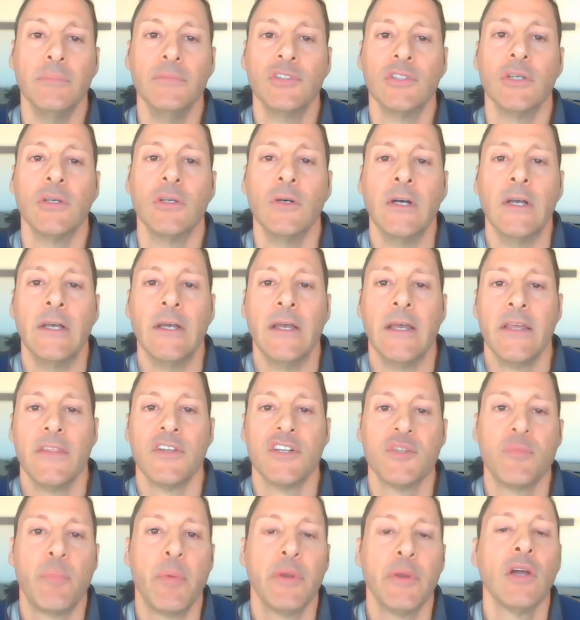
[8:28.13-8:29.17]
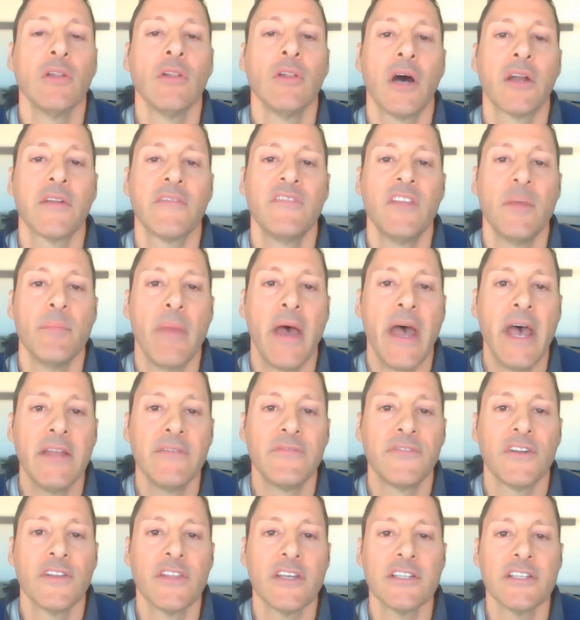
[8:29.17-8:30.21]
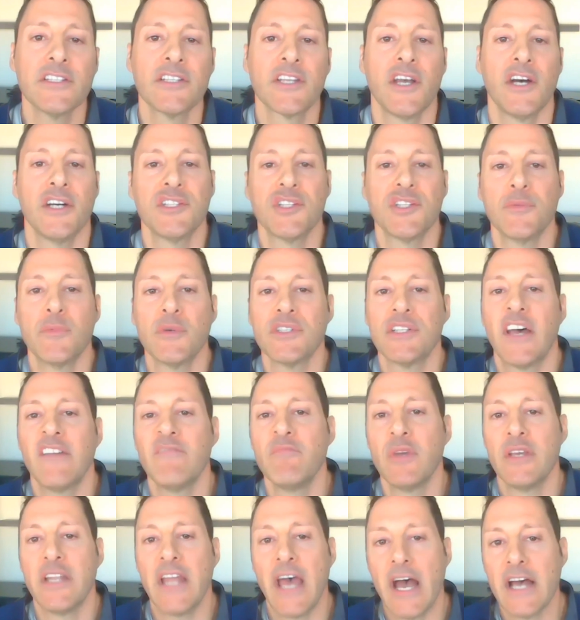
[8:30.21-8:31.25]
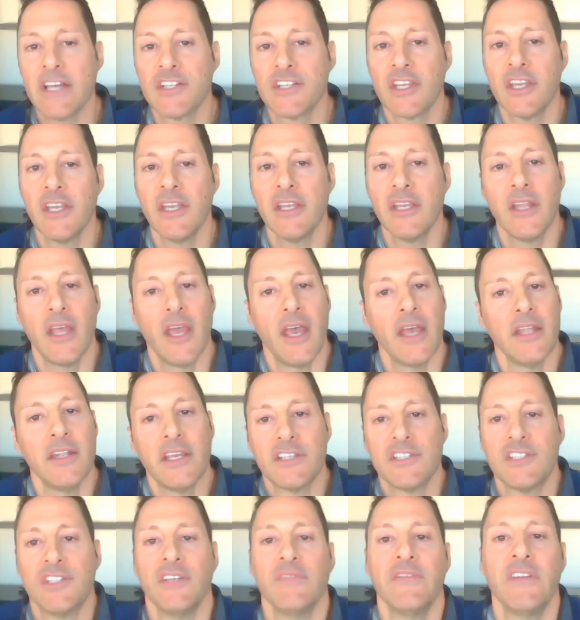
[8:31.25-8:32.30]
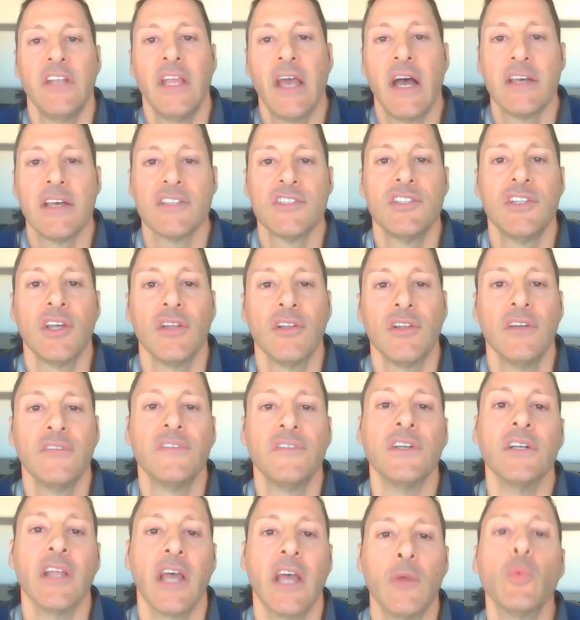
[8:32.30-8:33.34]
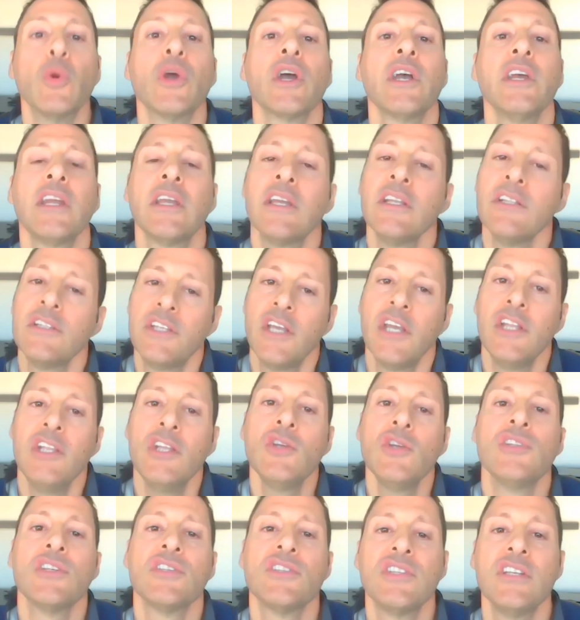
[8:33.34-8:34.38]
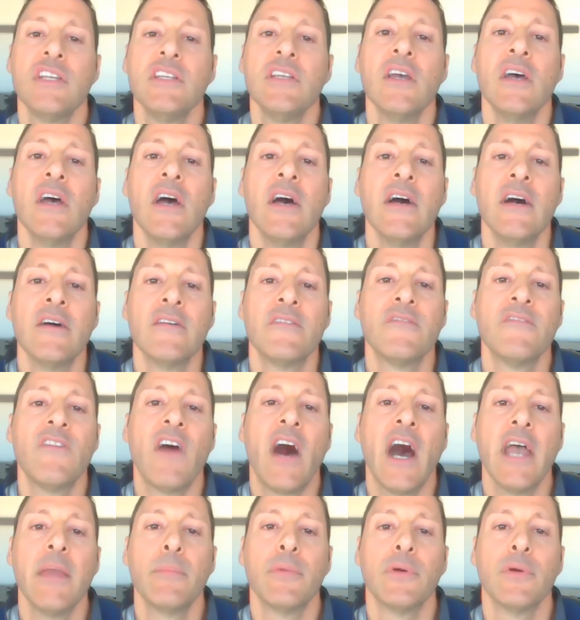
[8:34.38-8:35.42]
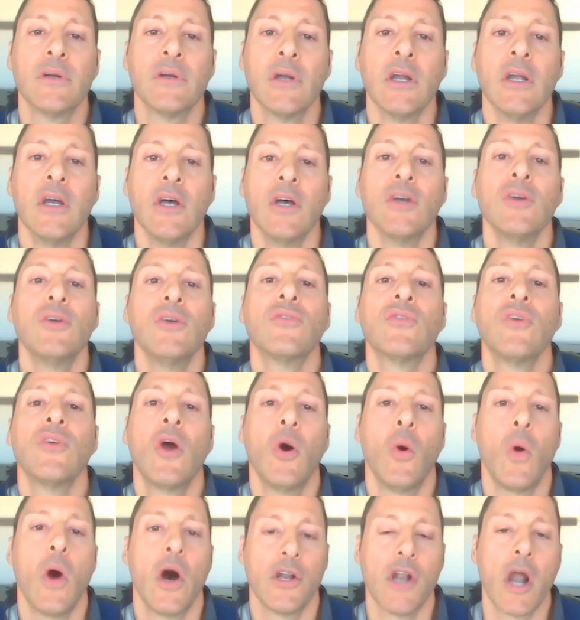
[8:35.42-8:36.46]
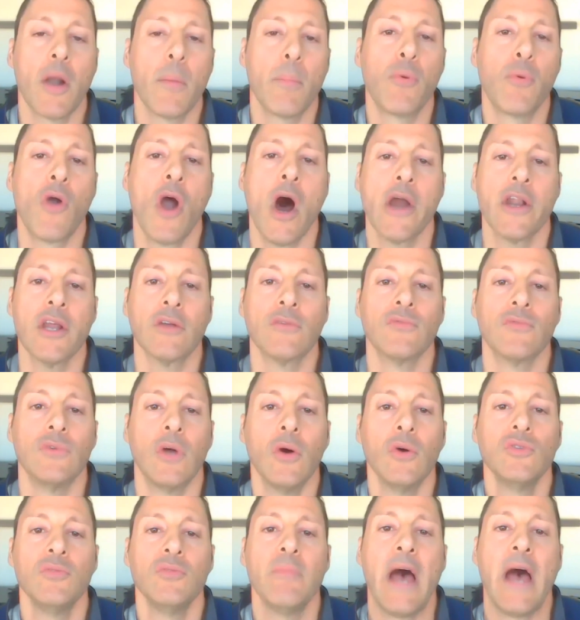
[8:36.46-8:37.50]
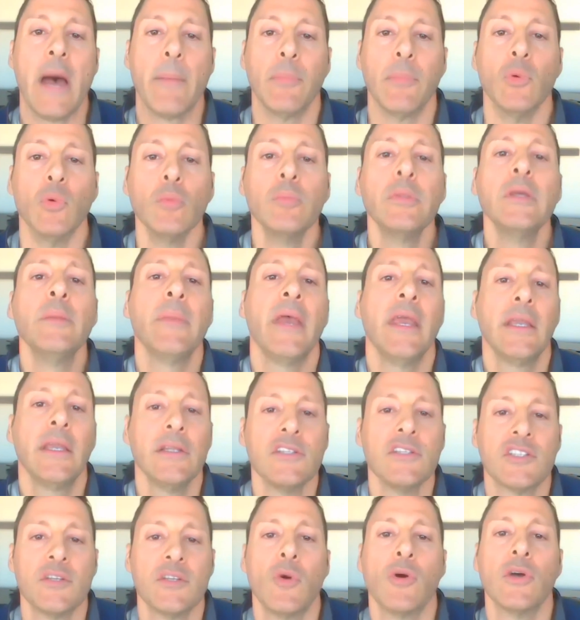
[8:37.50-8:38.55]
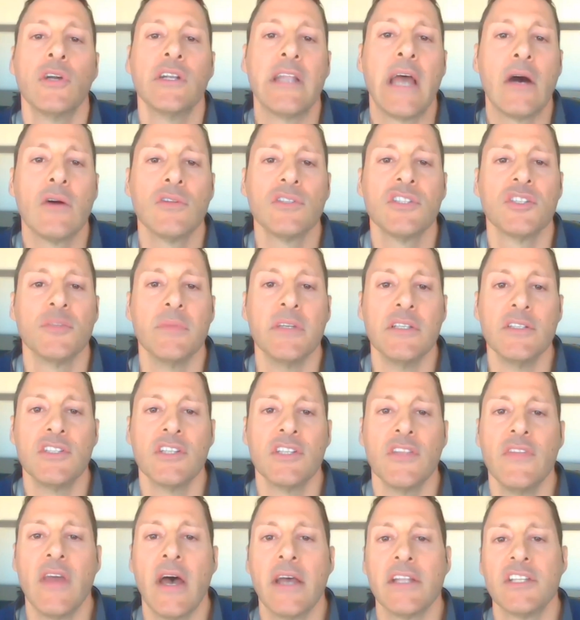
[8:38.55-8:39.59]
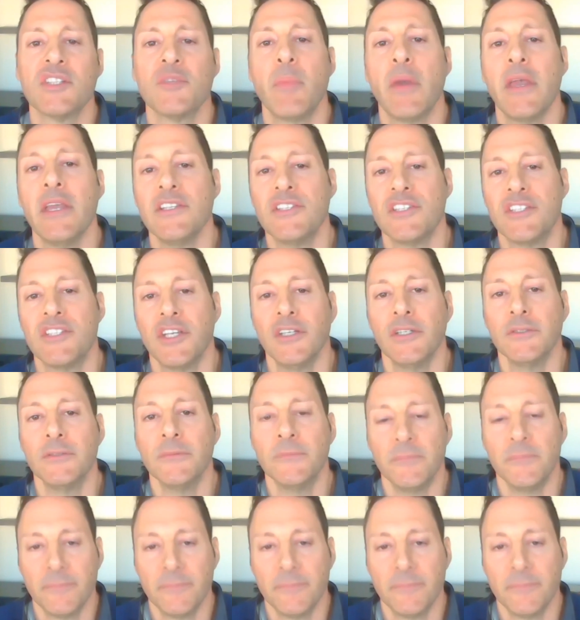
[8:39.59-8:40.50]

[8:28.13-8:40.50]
So there's been a lot of demand for this. Customers have been asking, and Nextivity has delivered. And we're going to continue to see fiber grow on our product roadmap. And we'll be making some more announcements in that space too.